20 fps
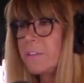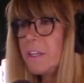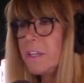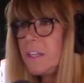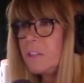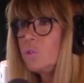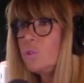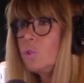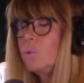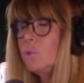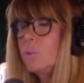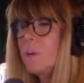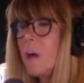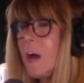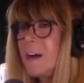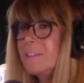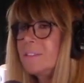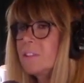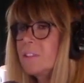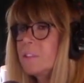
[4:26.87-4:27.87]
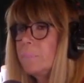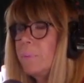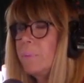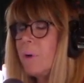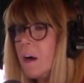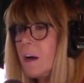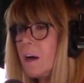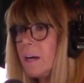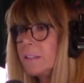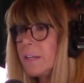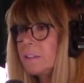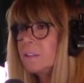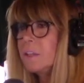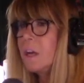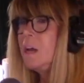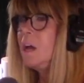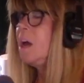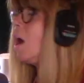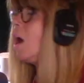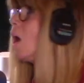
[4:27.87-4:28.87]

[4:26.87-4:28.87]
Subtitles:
These two guys could bond